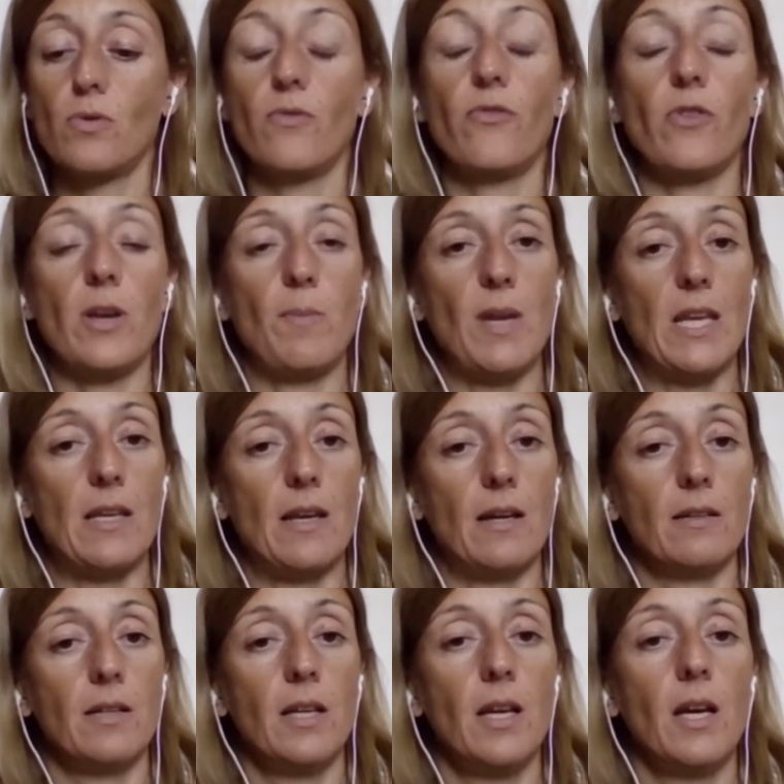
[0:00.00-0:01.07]
free media,
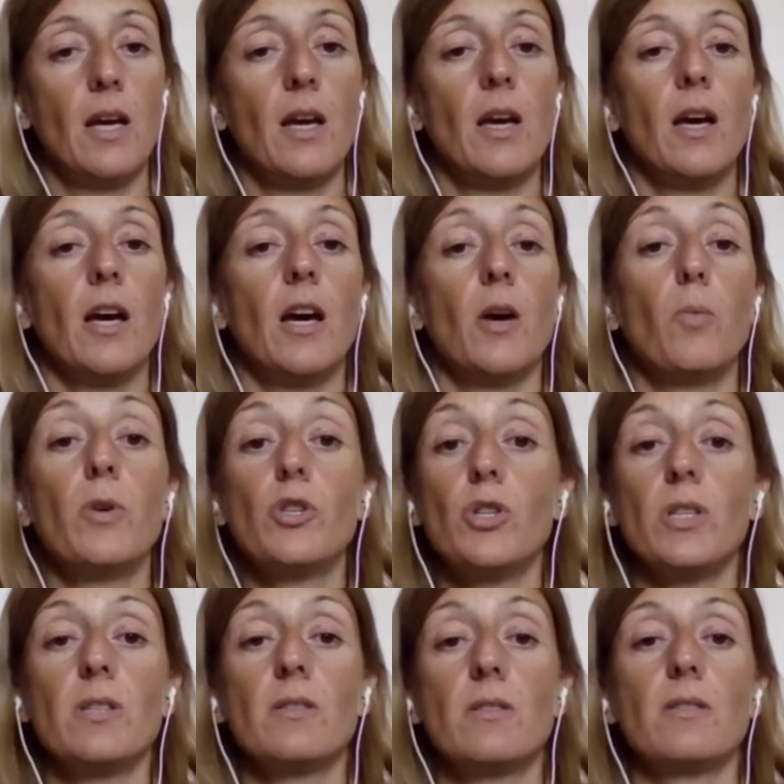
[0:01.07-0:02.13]
which
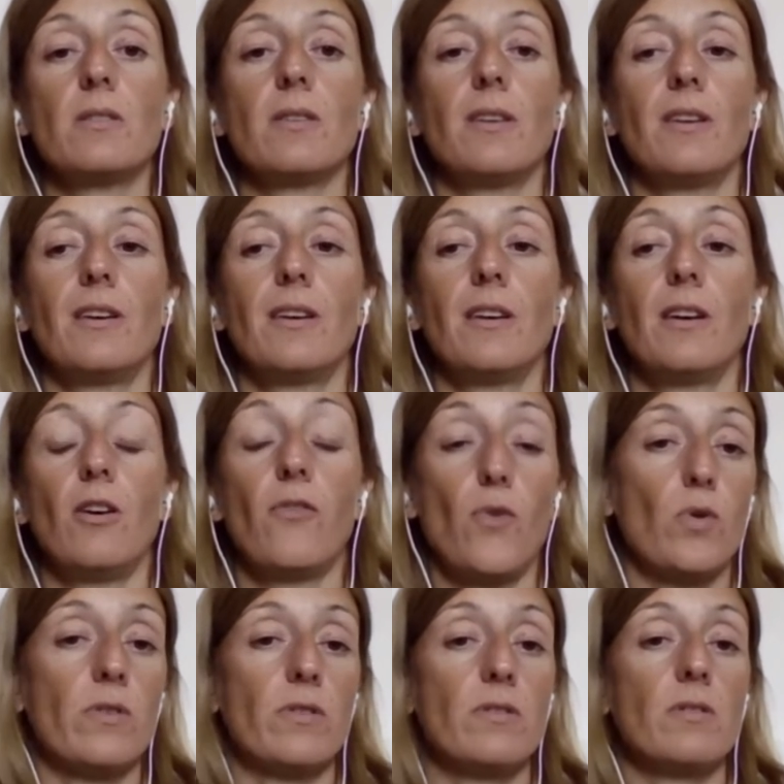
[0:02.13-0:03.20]
is, of
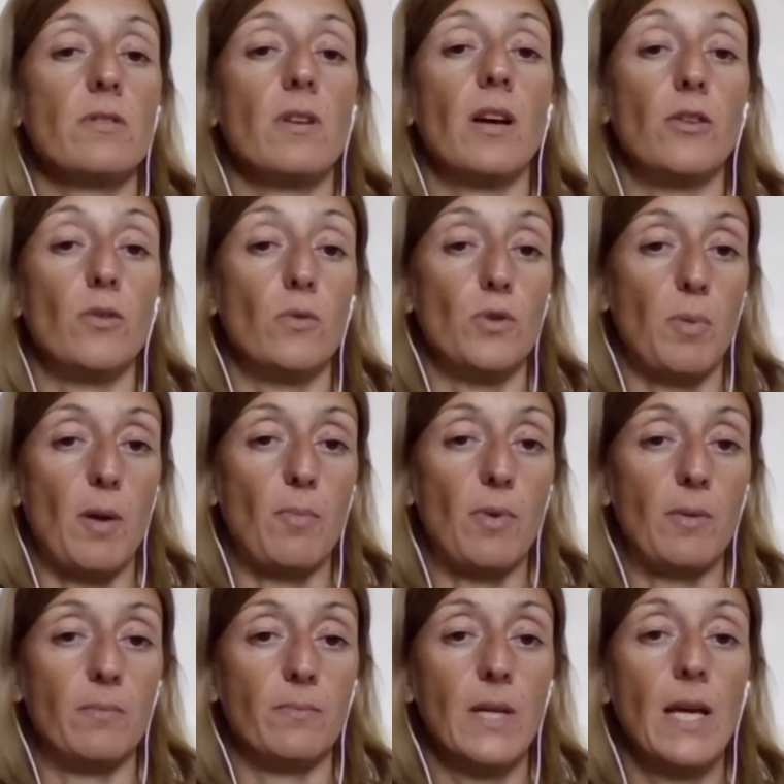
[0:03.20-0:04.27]
course, a huge
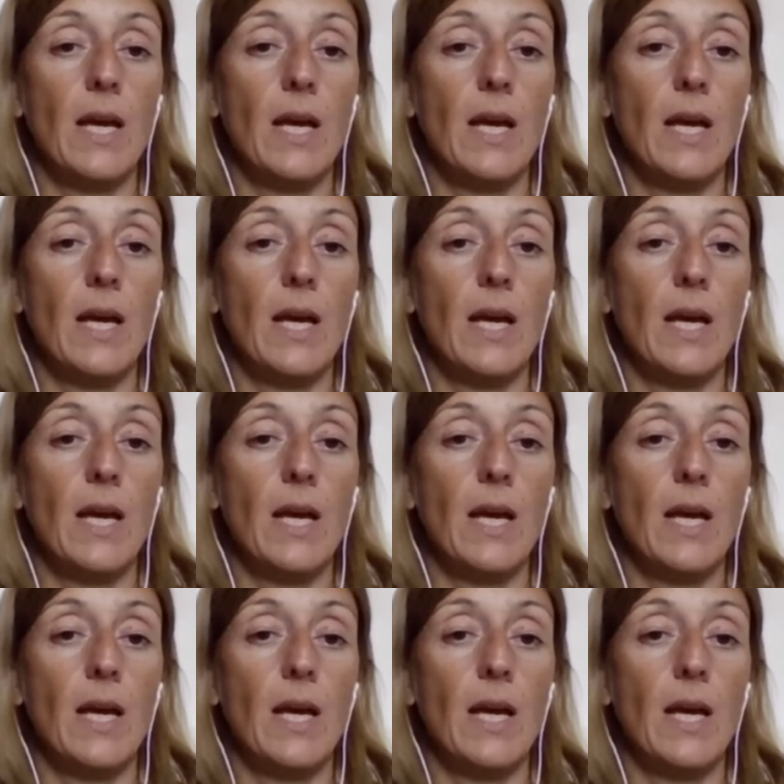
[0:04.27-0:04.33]
problem.